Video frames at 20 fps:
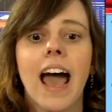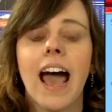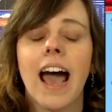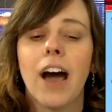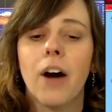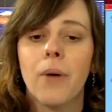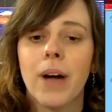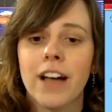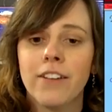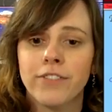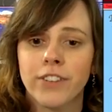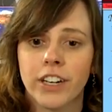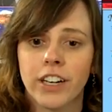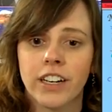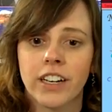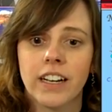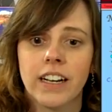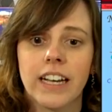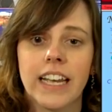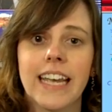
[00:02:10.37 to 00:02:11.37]

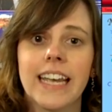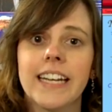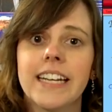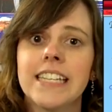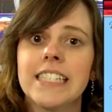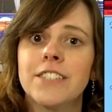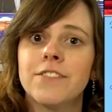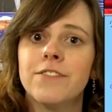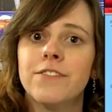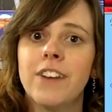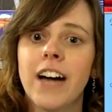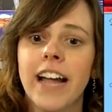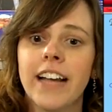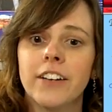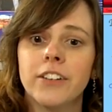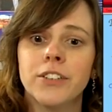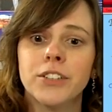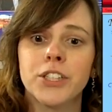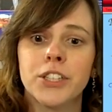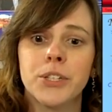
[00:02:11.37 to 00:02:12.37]
However, it is
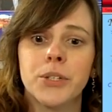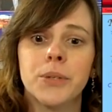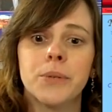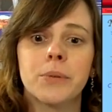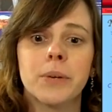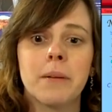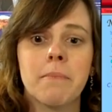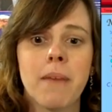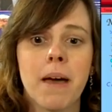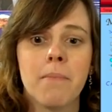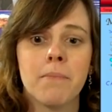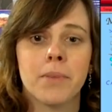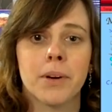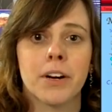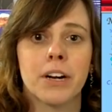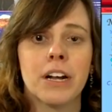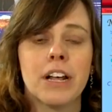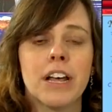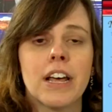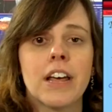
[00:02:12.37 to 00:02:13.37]
vital to
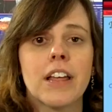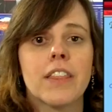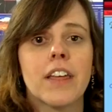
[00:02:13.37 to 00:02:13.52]
remember